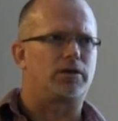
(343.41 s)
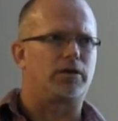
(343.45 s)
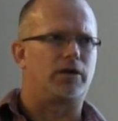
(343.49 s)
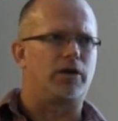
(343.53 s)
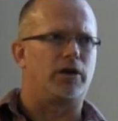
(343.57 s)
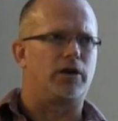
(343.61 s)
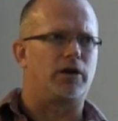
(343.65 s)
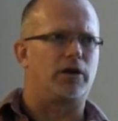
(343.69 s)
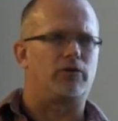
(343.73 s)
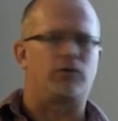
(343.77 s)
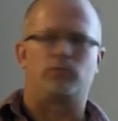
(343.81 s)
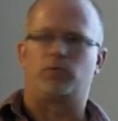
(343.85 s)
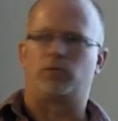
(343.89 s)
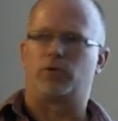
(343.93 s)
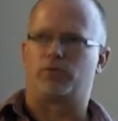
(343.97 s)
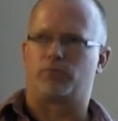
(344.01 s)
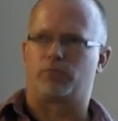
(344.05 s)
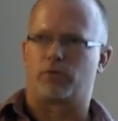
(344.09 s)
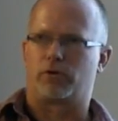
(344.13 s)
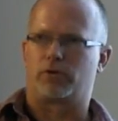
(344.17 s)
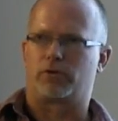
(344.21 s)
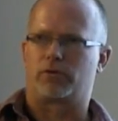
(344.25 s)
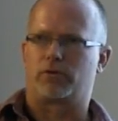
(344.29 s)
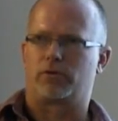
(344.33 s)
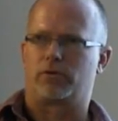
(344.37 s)
Garrett
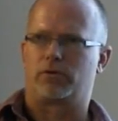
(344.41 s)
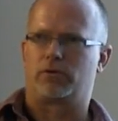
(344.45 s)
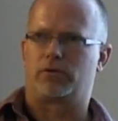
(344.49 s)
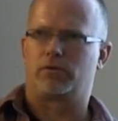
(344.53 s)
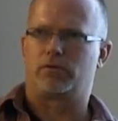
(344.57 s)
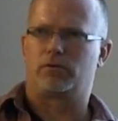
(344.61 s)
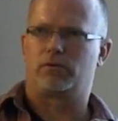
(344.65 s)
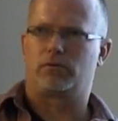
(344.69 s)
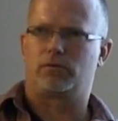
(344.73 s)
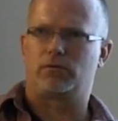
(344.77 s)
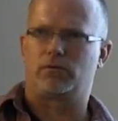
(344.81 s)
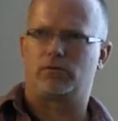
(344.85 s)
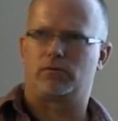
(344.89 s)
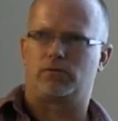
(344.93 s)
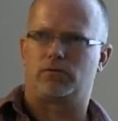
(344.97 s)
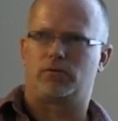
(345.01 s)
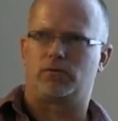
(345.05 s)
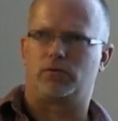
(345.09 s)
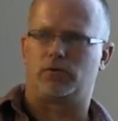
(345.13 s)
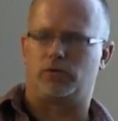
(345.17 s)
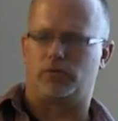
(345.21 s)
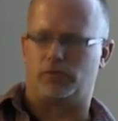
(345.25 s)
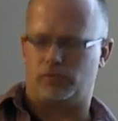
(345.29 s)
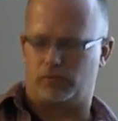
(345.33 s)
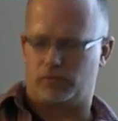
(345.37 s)
Woodworth,
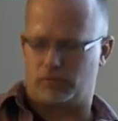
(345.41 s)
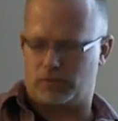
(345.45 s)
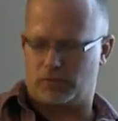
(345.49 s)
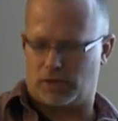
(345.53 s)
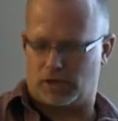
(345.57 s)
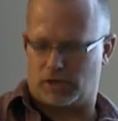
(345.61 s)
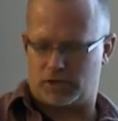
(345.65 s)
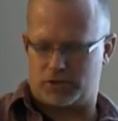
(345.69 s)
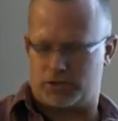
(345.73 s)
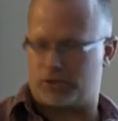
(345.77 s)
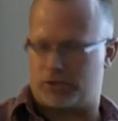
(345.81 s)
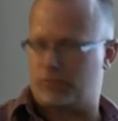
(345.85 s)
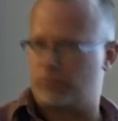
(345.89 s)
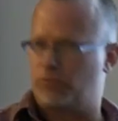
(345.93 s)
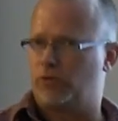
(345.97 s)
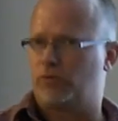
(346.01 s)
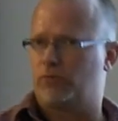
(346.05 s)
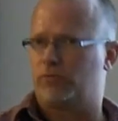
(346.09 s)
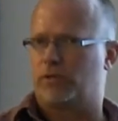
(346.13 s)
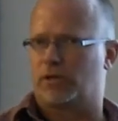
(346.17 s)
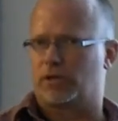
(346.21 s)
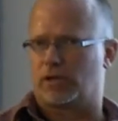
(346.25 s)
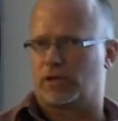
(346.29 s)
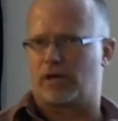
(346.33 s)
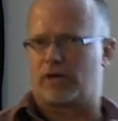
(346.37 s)
who uh,
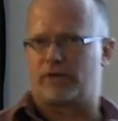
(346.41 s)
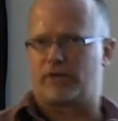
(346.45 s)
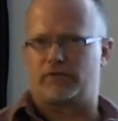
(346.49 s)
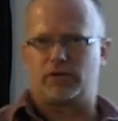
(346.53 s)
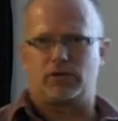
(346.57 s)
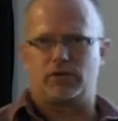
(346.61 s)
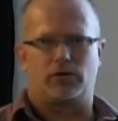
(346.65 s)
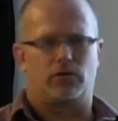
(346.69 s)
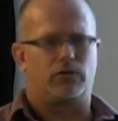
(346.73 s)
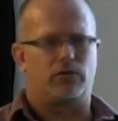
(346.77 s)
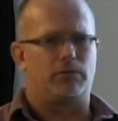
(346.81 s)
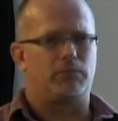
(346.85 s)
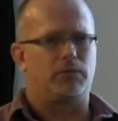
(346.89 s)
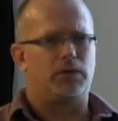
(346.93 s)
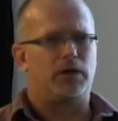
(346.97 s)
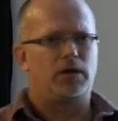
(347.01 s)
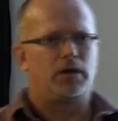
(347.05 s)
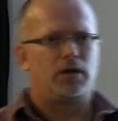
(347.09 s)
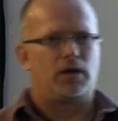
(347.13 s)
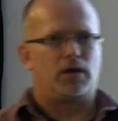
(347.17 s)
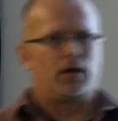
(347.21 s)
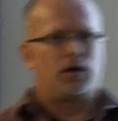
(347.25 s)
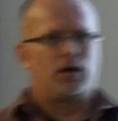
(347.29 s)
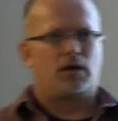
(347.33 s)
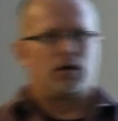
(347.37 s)
gwoo, a lot of you know him,
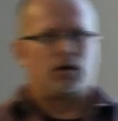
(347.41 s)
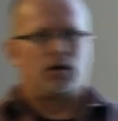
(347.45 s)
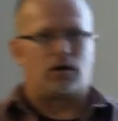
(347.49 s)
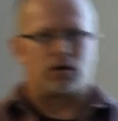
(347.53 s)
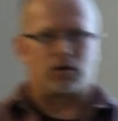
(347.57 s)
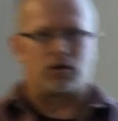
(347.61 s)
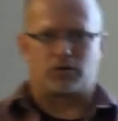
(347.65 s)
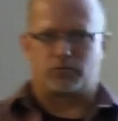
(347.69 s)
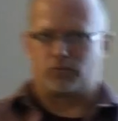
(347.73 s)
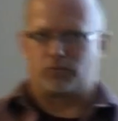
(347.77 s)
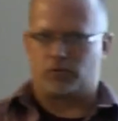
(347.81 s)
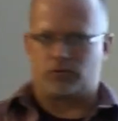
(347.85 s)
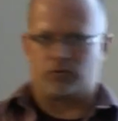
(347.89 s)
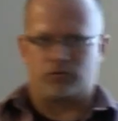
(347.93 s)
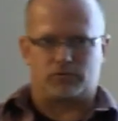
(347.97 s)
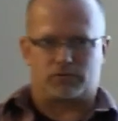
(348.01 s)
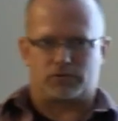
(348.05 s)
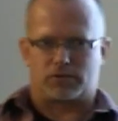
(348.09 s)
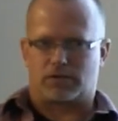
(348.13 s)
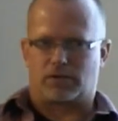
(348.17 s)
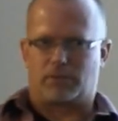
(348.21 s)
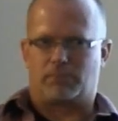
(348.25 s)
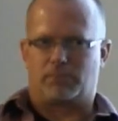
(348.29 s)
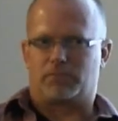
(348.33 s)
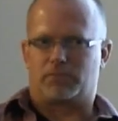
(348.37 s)
or Gu,
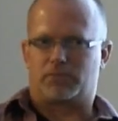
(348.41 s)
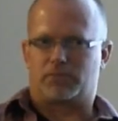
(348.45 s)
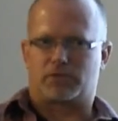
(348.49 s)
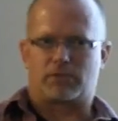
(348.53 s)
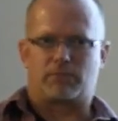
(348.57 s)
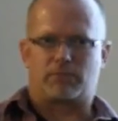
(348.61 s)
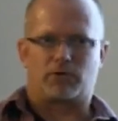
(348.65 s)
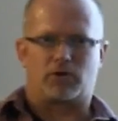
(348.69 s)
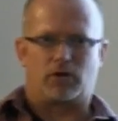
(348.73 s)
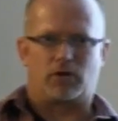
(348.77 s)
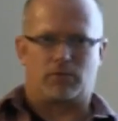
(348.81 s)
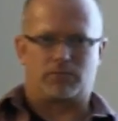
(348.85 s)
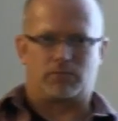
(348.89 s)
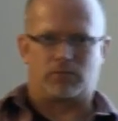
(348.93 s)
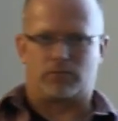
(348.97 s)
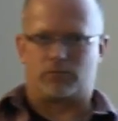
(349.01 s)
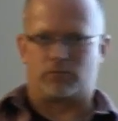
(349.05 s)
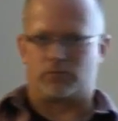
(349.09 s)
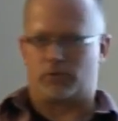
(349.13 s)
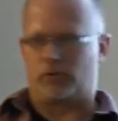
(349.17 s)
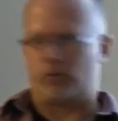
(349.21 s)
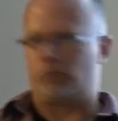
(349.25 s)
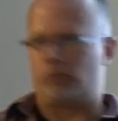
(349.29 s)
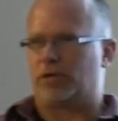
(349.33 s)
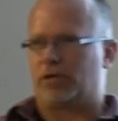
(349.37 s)
some some call him
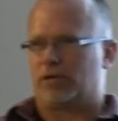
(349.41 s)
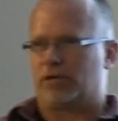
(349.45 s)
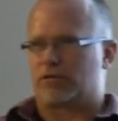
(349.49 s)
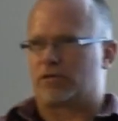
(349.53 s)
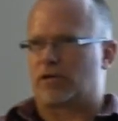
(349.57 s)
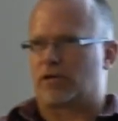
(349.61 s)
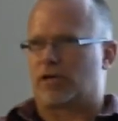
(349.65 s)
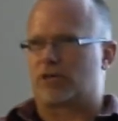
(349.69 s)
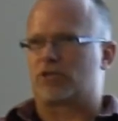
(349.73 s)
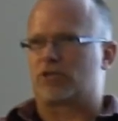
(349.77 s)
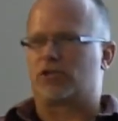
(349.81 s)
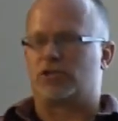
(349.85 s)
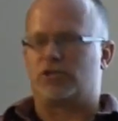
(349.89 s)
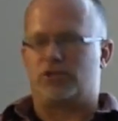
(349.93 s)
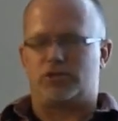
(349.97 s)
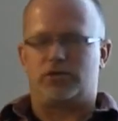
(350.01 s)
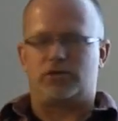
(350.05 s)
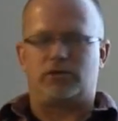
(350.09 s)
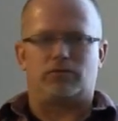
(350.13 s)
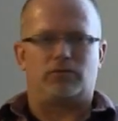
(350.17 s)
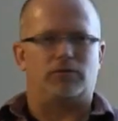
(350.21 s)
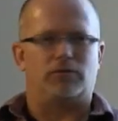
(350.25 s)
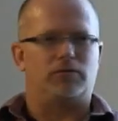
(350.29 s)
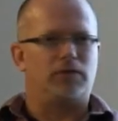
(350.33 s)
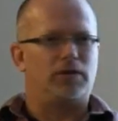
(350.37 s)
Gu, but it's actually
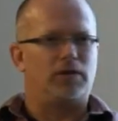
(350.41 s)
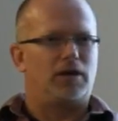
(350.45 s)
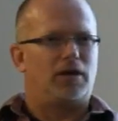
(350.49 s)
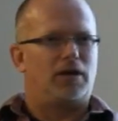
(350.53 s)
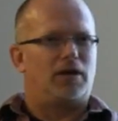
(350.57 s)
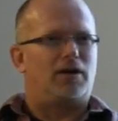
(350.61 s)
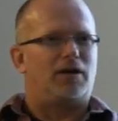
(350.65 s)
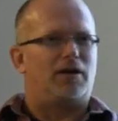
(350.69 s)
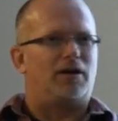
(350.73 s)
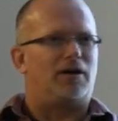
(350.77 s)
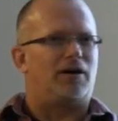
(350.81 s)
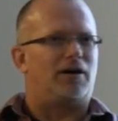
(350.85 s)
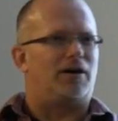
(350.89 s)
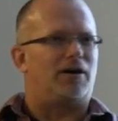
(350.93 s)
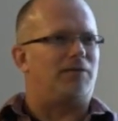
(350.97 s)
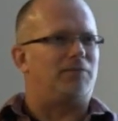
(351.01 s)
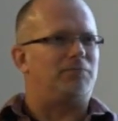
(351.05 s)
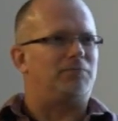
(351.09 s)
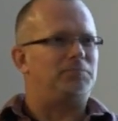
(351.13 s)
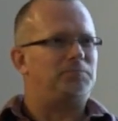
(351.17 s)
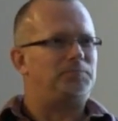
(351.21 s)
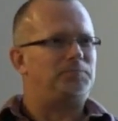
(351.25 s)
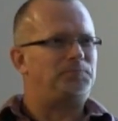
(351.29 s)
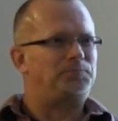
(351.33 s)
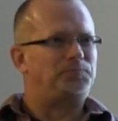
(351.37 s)
gwoo.
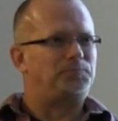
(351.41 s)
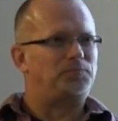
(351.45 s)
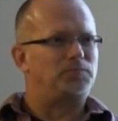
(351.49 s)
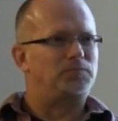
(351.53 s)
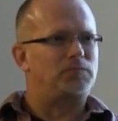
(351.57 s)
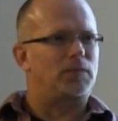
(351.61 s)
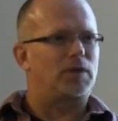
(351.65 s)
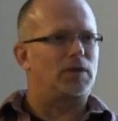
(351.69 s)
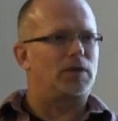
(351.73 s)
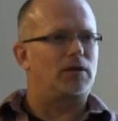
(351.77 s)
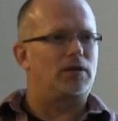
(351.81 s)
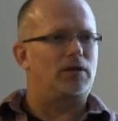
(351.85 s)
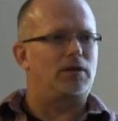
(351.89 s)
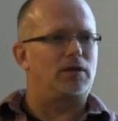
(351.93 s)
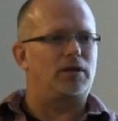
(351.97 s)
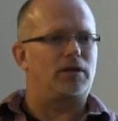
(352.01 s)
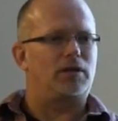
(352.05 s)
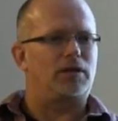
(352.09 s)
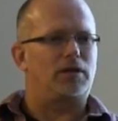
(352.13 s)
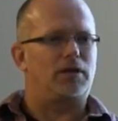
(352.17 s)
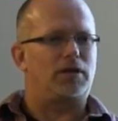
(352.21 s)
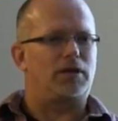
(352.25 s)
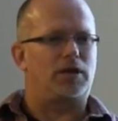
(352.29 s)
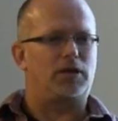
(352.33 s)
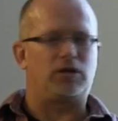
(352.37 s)
Uh,
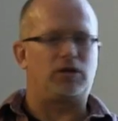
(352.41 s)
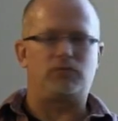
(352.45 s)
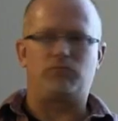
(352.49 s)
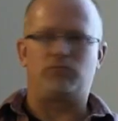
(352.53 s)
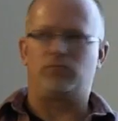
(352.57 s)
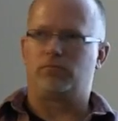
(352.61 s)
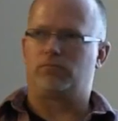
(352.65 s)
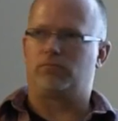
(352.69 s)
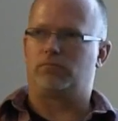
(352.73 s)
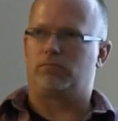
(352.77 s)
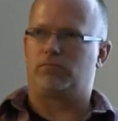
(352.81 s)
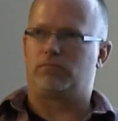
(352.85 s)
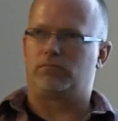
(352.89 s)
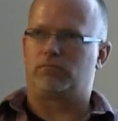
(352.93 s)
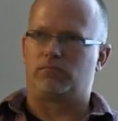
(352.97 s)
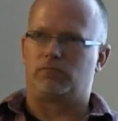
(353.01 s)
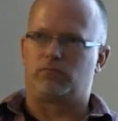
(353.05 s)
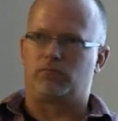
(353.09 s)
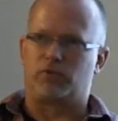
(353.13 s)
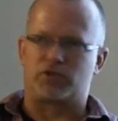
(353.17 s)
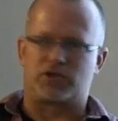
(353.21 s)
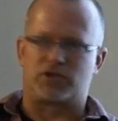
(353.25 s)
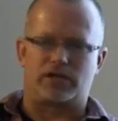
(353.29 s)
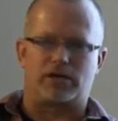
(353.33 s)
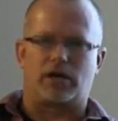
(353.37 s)
he
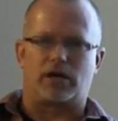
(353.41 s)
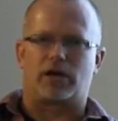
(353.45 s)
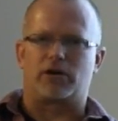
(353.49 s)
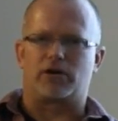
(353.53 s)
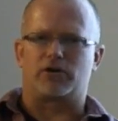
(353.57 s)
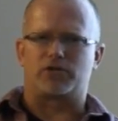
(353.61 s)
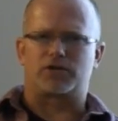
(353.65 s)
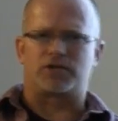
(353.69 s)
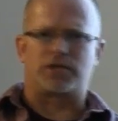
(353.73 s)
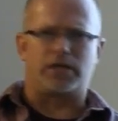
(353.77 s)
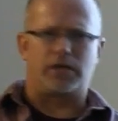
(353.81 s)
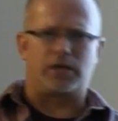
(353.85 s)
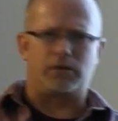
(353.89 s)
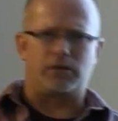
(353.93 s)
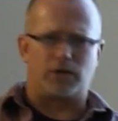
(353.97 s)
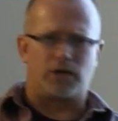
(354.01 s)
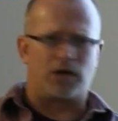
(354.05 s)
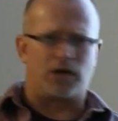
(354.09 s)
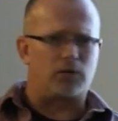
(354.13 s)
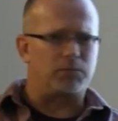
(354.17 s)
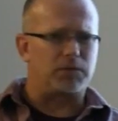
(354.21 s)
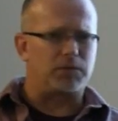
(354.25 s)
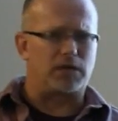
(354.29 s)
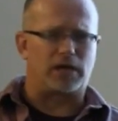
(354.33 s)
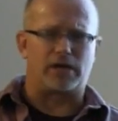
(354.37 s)
was in IRC. He
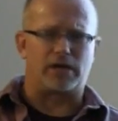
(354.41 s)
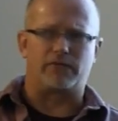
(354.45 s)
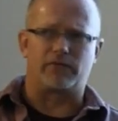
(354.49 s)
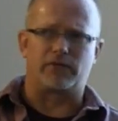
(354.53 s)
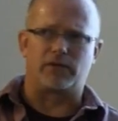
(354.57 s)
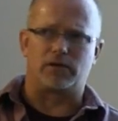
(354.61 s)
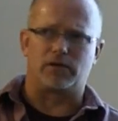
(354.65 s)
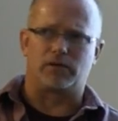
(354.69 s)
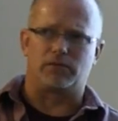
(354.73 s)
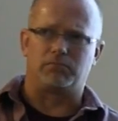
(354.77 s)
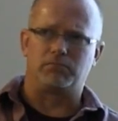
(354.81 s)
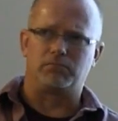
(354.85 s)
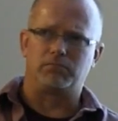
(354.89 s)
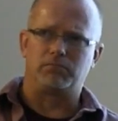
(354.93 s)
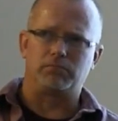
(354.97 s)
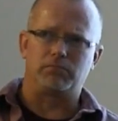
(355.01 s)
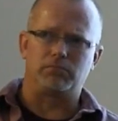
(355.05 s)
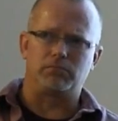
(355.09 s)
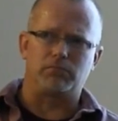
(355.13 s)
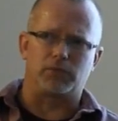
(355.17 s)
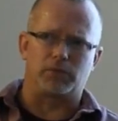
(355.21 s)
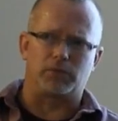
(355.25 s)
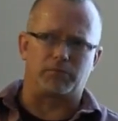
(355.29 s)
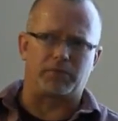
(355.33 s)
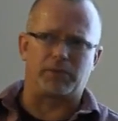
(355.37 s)
would help a lot of the,
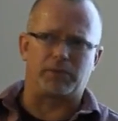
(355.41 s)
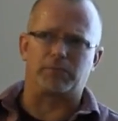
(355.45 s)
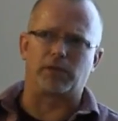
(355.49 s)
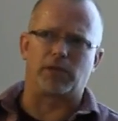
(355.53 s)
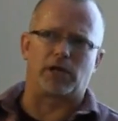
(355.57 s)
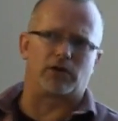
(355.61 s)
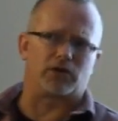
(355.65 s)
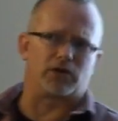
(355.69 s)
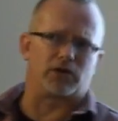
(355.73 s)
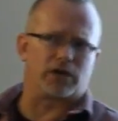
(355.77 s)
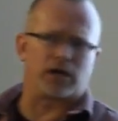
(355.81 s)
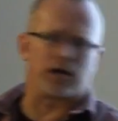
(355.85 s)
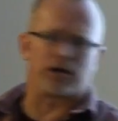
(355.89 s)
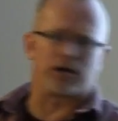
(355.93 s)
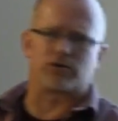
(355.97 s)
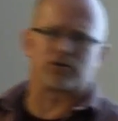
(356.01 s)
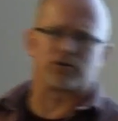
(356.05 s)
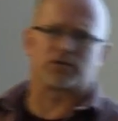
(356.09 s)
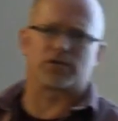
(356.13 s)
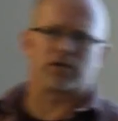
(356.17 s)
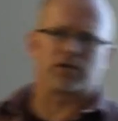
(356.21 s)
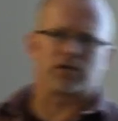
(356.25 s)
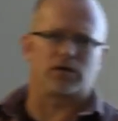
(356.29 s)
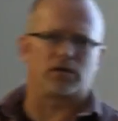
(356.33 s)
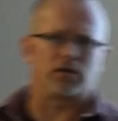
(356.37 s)
the people out in
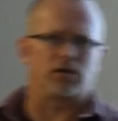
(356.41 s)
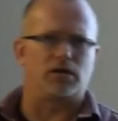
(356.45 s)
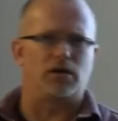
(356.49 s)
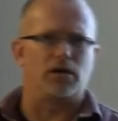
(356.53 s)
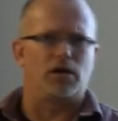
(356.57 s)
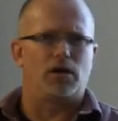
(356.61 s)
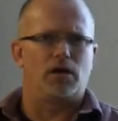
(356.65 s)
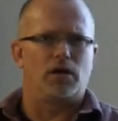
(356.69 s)
IRC. And